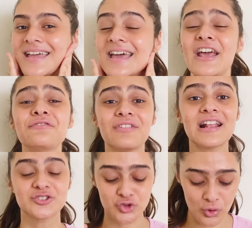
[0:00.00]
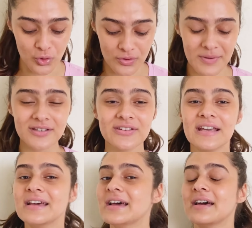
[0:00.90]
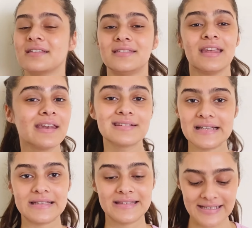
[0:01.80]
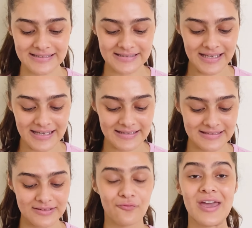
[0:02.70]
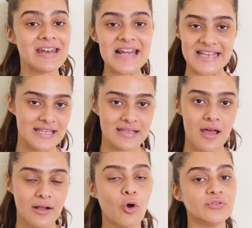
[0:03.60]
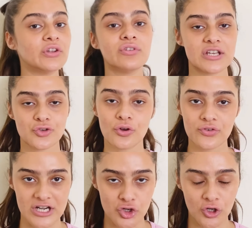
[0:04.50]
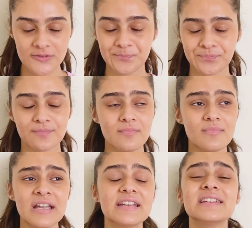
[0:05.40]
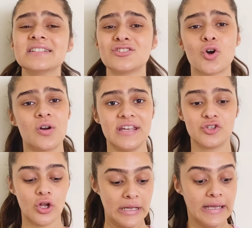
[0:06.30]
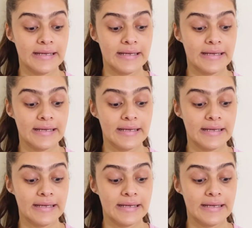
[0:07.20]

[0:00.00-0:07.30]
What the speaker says: And I feel so good because seriously, this is very less concentration of retinol. It does not at all.